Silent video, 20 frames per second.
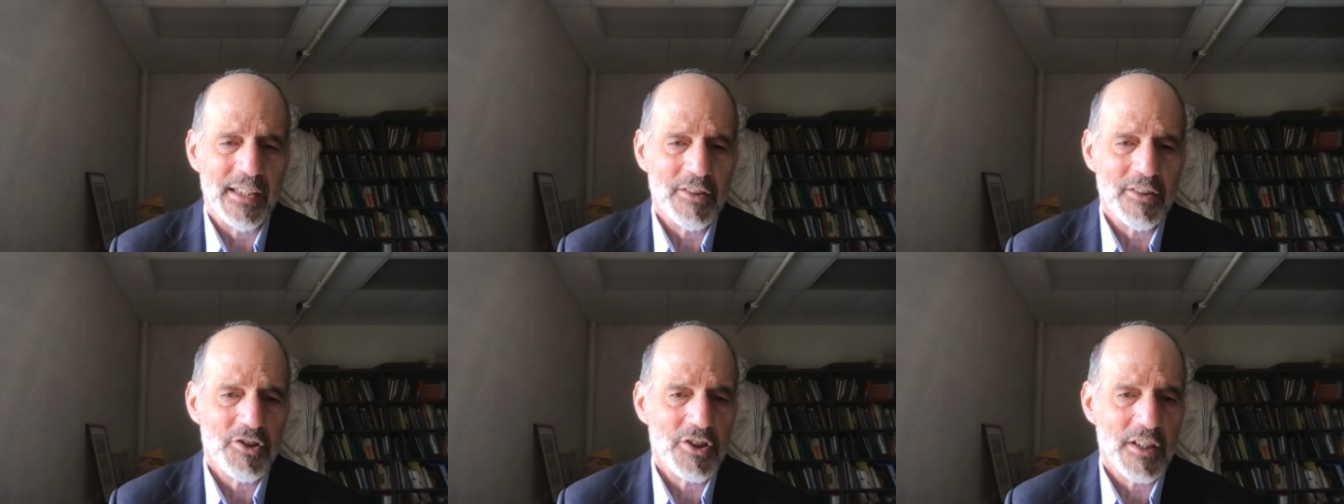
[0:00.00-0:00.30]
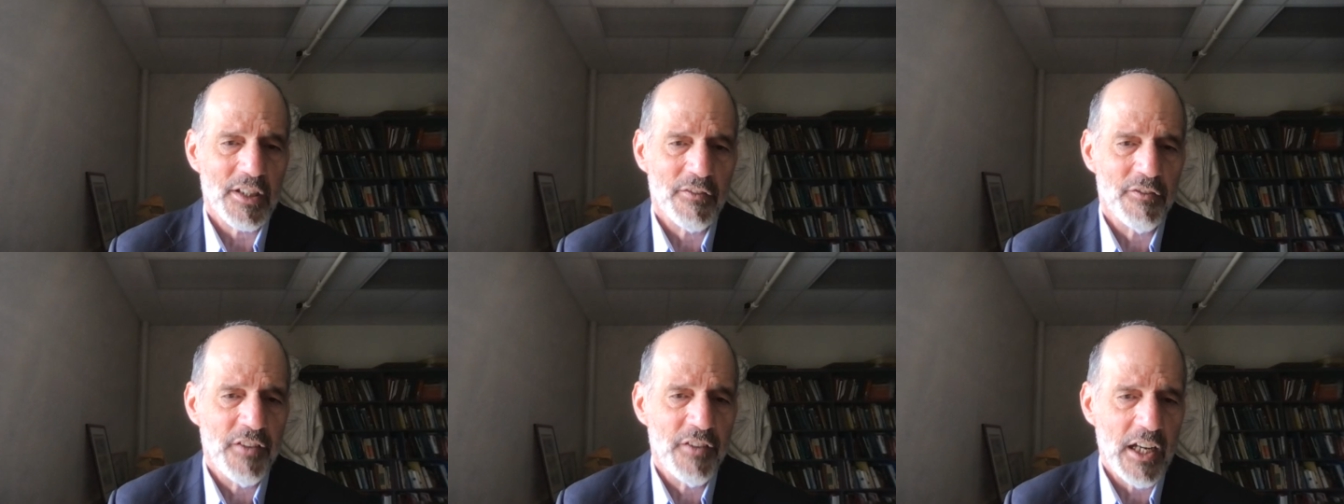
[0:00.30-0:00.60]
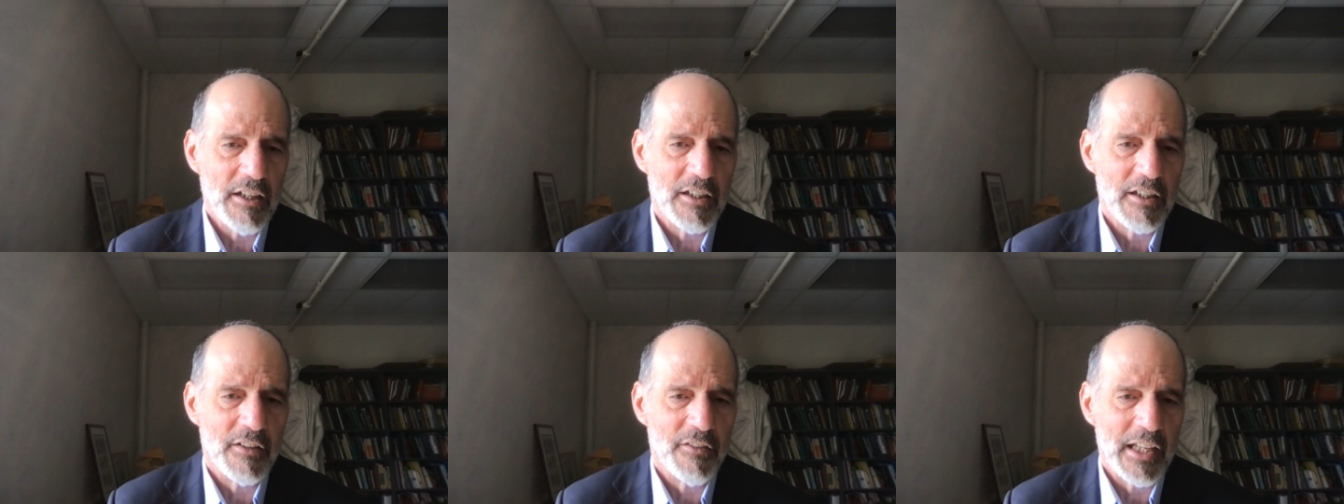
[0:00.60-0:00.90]
And she's a
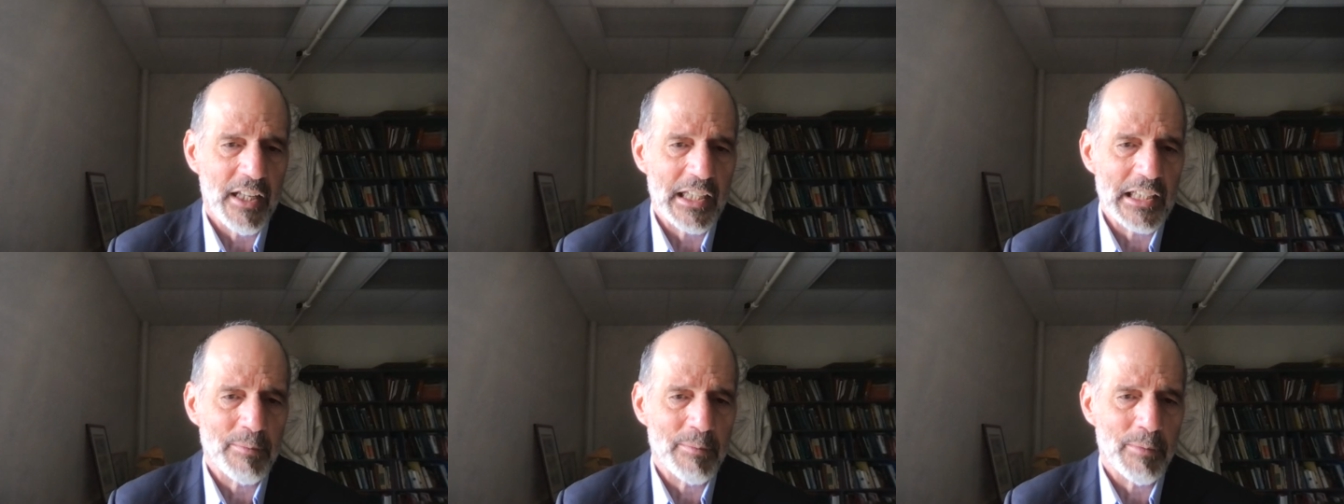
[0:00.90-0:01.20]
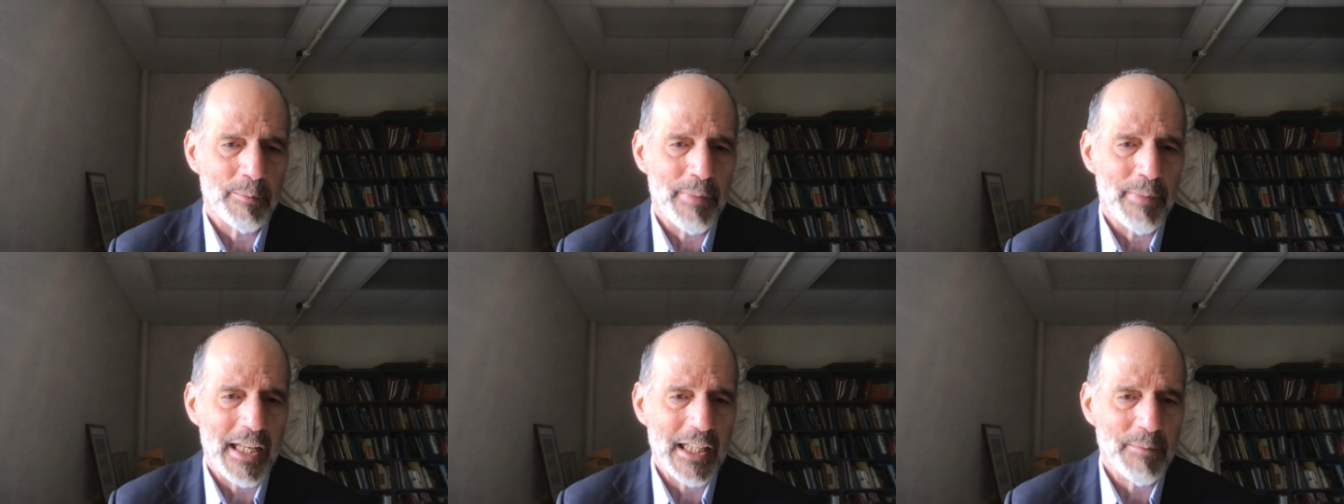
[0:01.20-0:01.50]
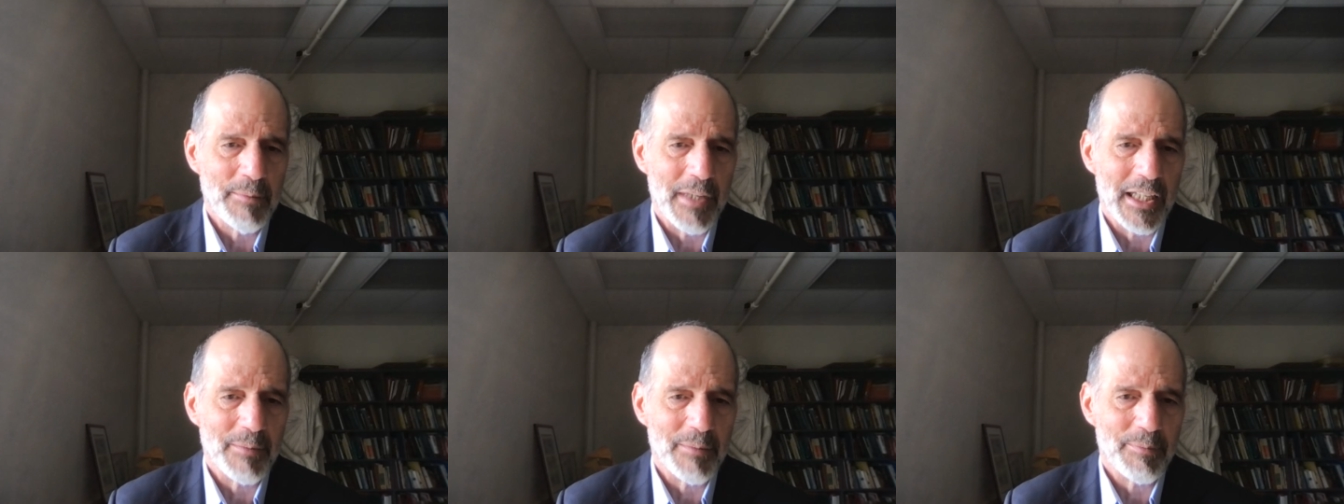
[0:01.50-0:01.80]
very valuable
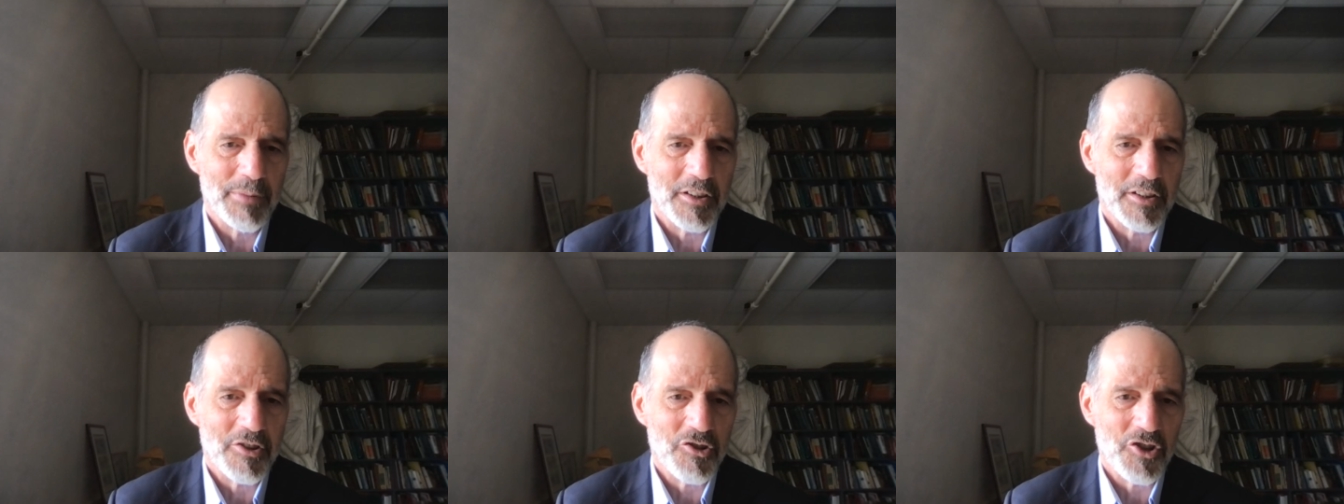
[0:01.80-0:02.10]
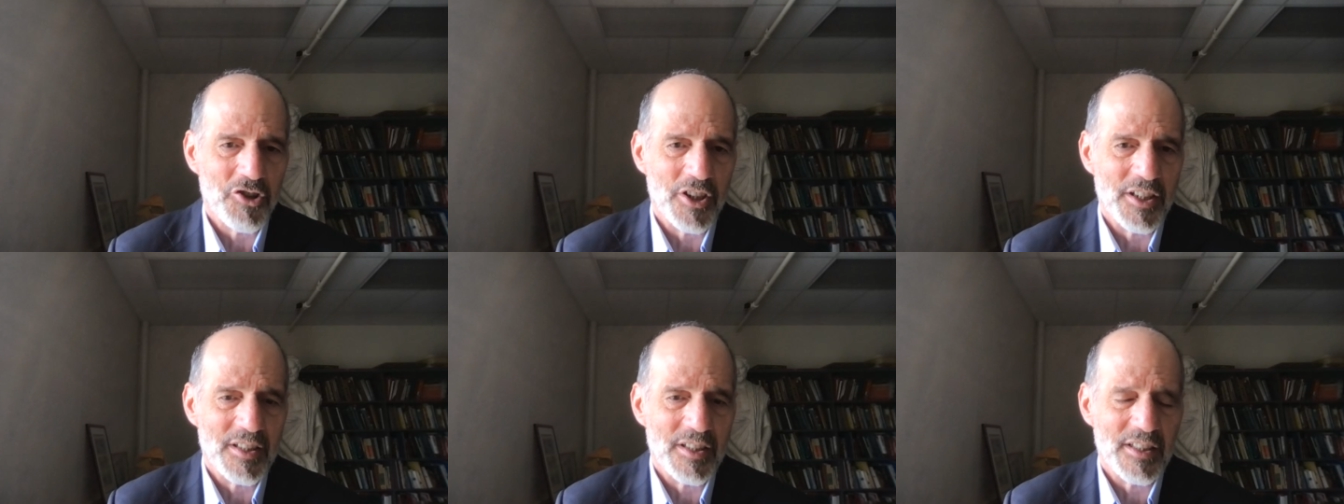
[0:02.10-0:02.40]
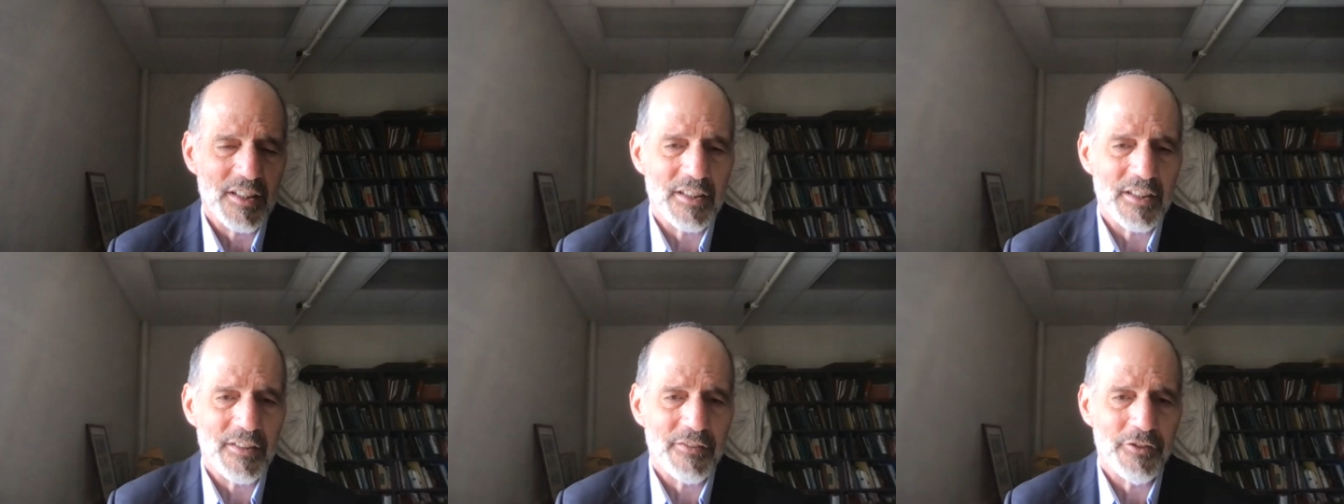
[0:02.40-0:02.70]
bedmate because
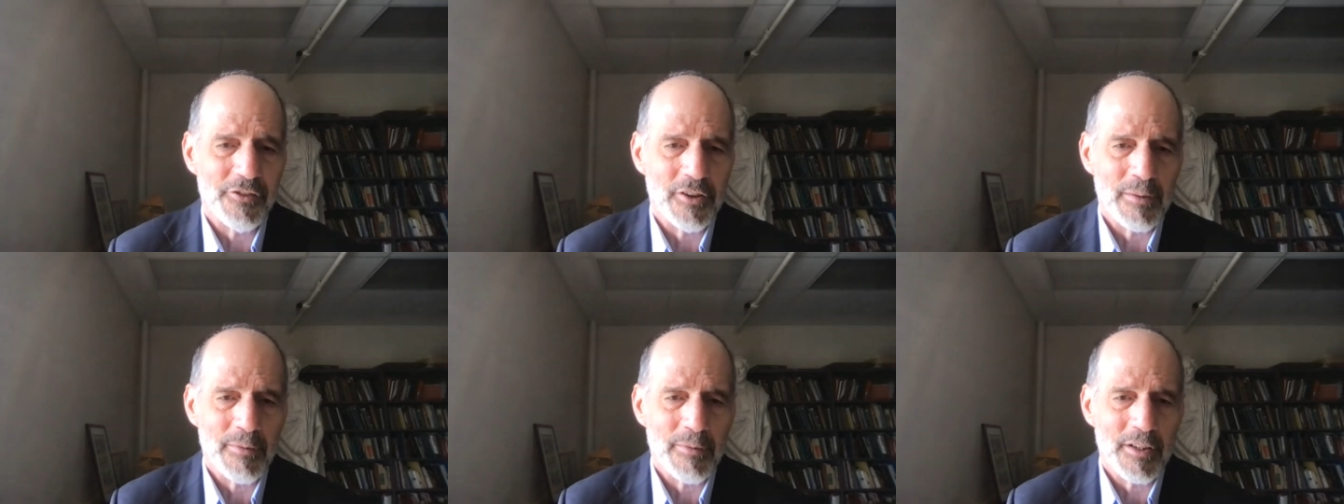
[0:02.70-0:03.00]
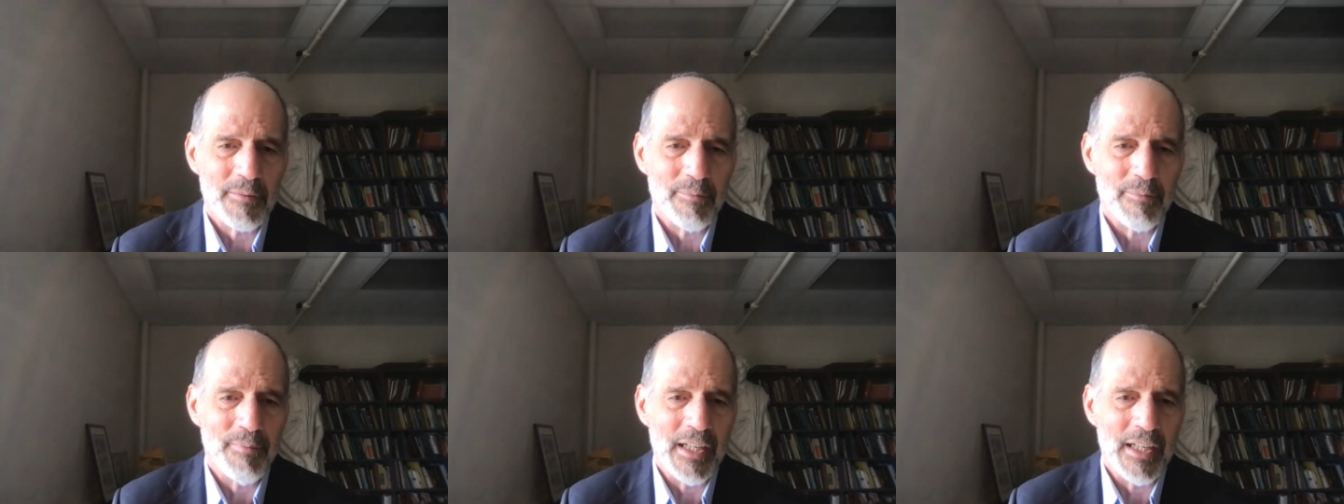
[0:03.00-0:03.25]
she's the former